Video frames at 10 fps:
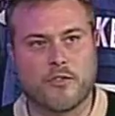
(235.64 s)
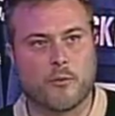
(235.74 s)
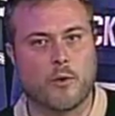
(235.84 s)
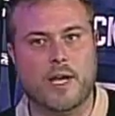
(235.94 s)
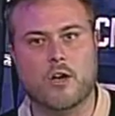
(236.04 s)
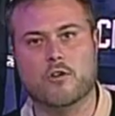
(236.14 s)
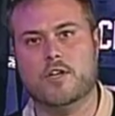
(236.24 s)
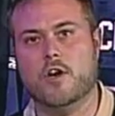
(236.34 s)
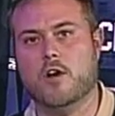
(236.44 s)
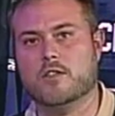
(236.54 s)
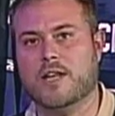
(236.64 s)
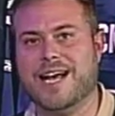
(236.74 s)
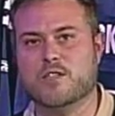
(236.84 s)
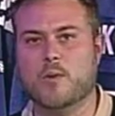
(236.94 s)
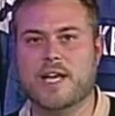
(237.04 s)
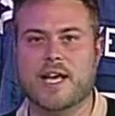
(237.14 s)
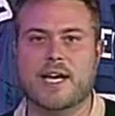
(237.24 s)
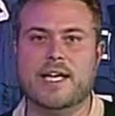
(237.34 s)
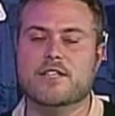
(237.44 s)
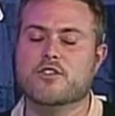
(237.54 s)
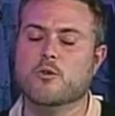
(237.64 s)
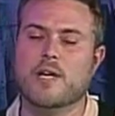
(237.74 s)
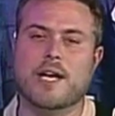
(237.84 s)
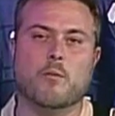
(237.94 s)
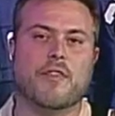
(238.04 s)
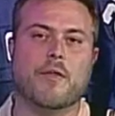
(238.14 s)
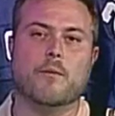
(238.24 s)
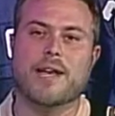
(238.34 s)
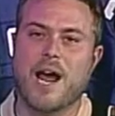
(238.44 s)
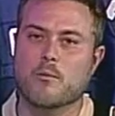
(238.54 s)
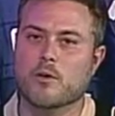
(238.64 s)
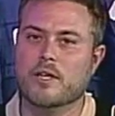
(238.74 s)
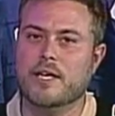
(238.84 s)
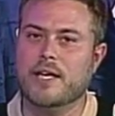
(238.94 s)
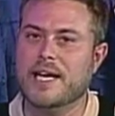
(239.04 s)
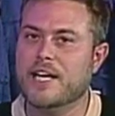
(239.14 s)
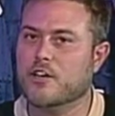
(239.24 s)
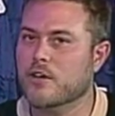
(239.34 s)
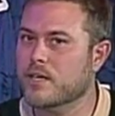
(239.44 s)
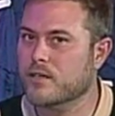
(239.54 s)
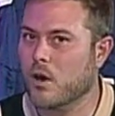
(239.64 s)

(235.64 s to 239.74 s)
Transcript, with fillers: 300 yards last weekend, and he's doing it with not really any good